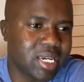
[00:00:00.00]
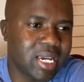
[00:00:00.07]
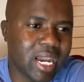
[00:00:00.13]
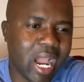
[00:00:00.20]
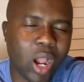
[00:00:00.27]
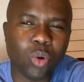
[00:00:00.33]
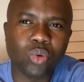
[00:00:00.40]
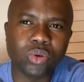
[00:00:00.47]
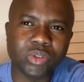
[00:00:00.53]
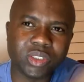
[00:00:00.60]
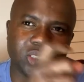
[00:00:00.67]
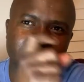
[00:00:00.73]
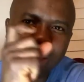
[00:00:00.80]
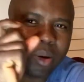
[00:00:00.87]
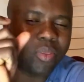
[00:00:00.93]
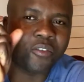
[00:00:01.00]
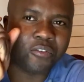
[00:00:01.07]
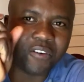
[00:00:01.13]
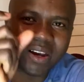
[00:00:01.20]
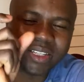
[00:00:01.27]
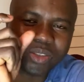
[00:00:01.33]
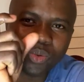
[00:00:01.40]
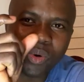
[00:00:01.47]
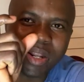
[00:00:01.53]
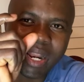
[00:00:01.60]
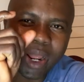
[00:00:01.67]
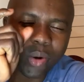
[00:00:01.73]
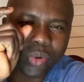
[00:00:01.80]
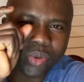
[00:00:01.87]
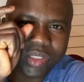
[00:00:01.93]
The first one I
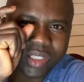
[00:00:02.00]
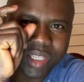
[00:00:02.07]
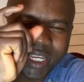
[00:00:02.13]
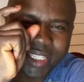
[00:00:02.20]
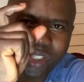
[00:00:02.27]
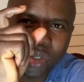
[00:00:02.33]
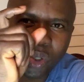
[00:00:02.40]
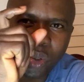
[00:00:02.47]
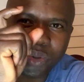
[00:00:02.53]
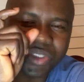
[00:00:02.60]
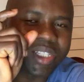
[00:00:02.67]
was this close.